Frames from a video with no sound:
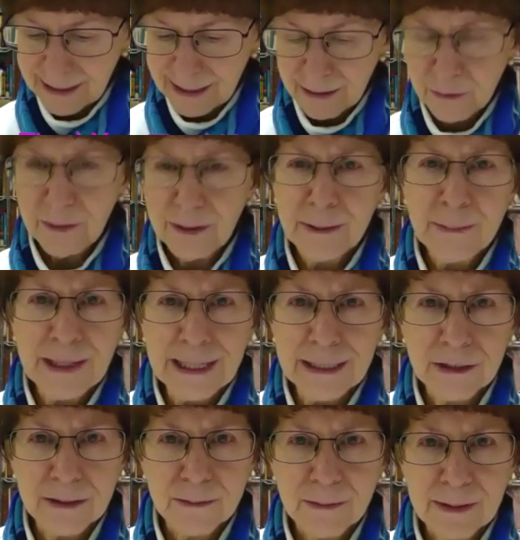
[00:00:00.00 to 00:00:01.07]
Can't quite
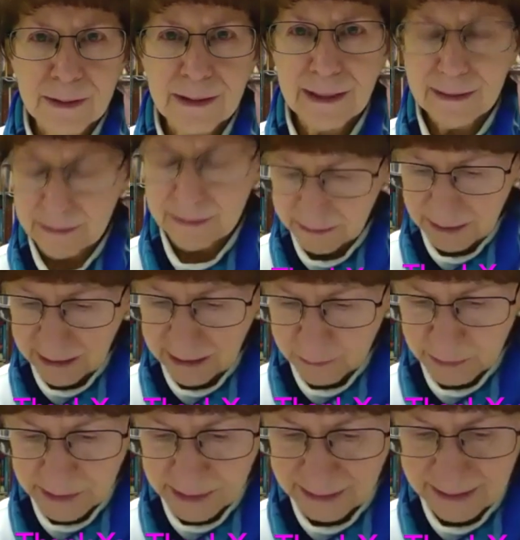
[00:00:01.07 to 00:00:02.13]
imagine what that's like,
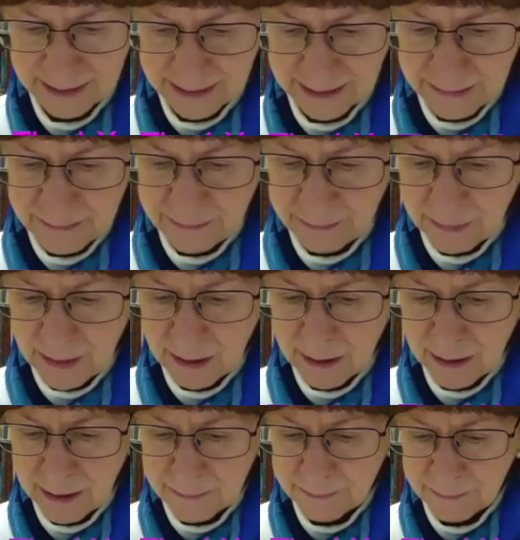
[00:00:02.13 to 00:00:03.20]
but
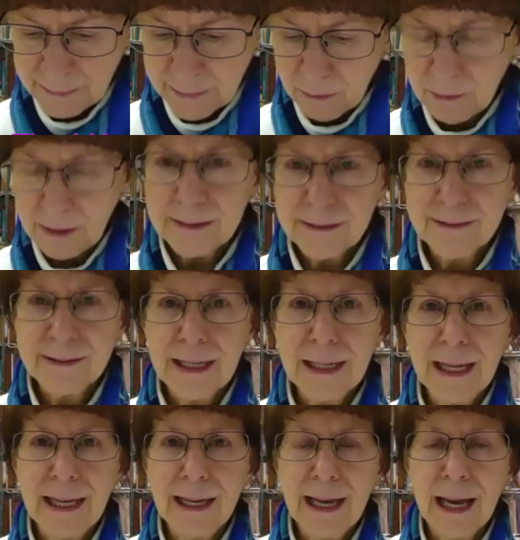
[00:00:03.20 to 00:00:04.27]
um, I want to
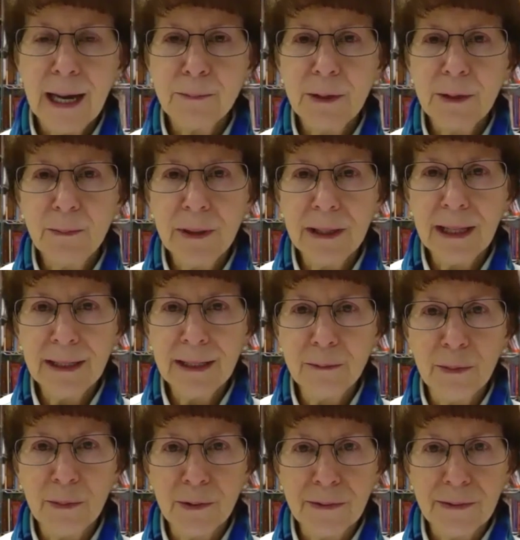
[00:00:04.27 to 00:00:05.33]
say happy
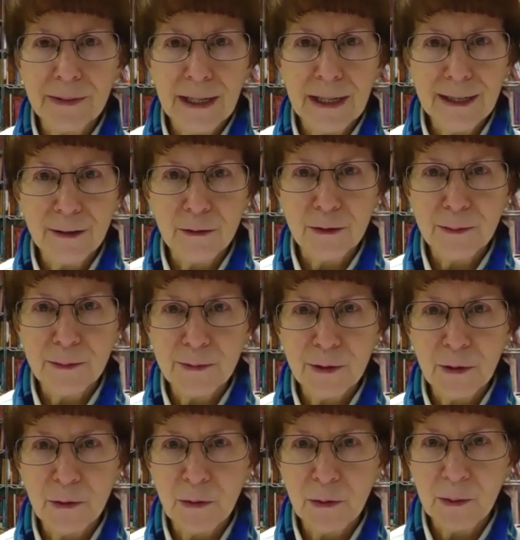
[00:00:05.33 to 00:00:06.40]
belated birthday to
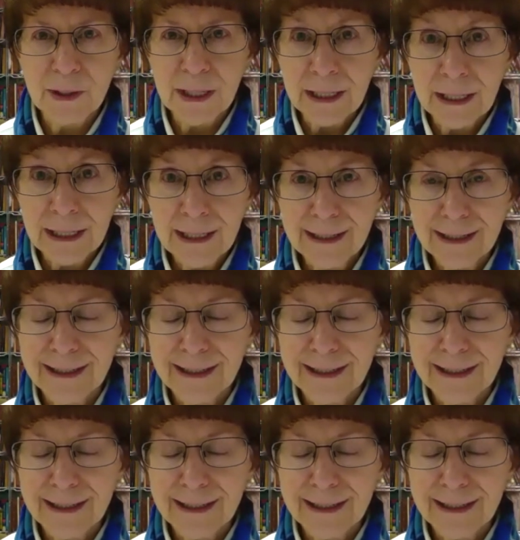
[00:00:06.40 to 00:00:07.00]
Crypto Queen.